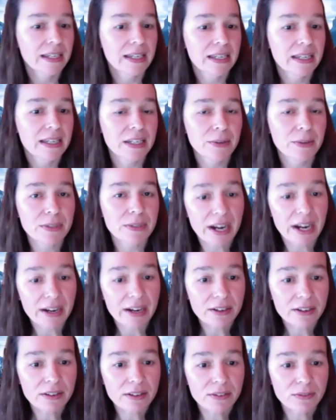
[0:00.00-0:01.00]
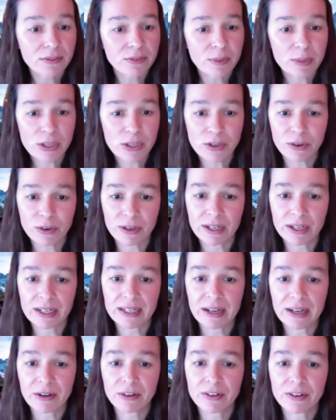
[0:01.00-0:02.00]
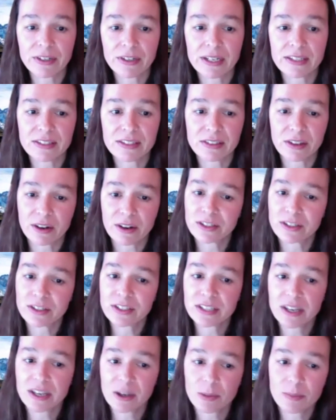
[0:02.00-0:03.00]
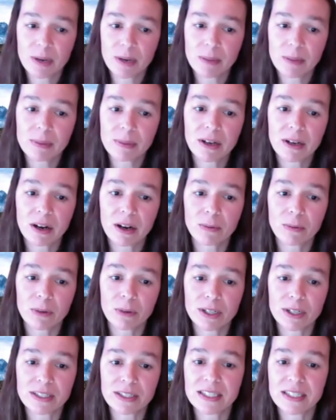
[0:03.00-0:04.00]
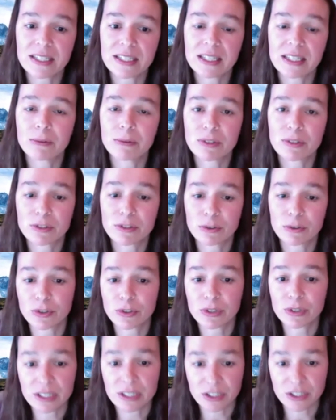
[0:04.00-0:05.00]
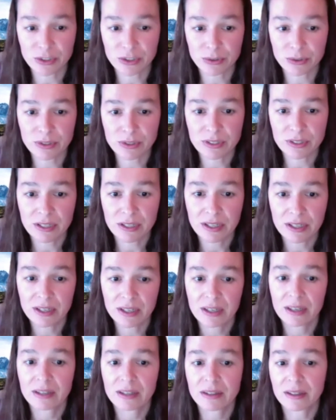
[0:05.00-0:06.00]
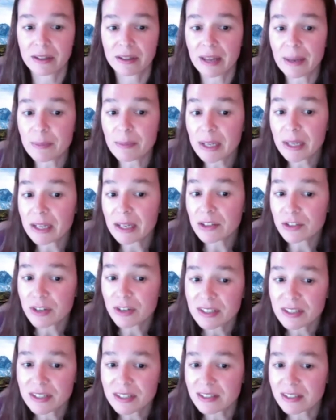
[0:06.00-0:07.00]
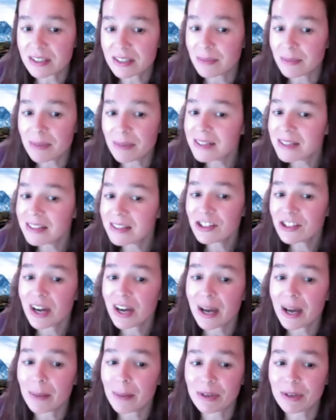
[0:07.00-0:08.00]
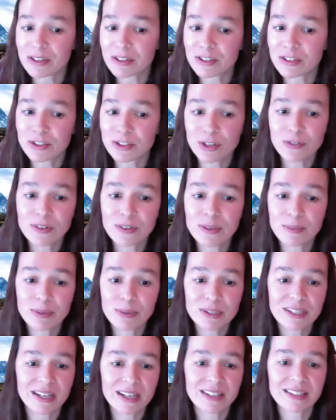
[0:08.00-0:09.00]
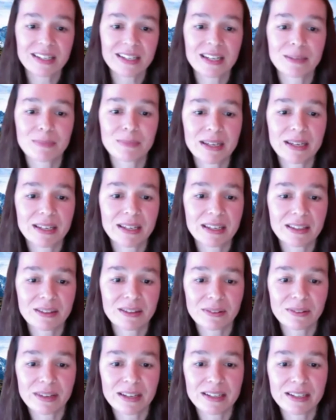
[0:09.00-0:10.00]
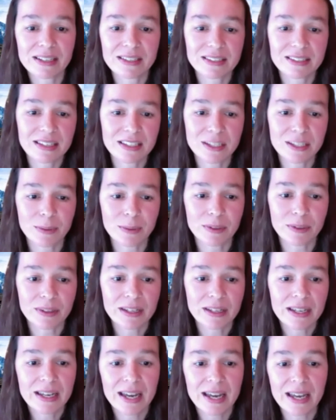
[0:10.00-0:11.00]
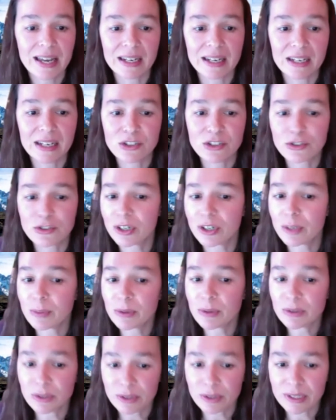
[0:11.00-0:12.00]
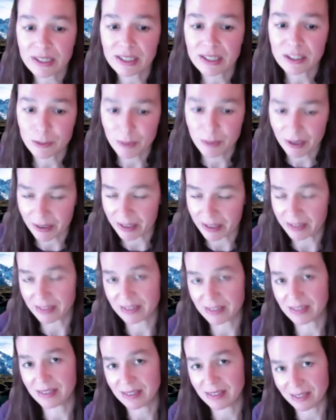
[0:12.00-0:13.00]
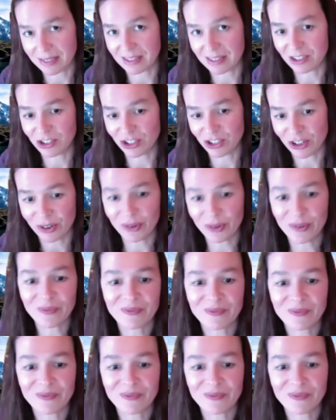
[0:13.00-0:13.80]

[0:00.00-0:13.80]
He retired from New York and now creates large scale public artworks dealing with social issues. The Lyme Land Trust does an amazing job conserving, protecting, and making their land accessible and an enjoyable learning experience, says Joe.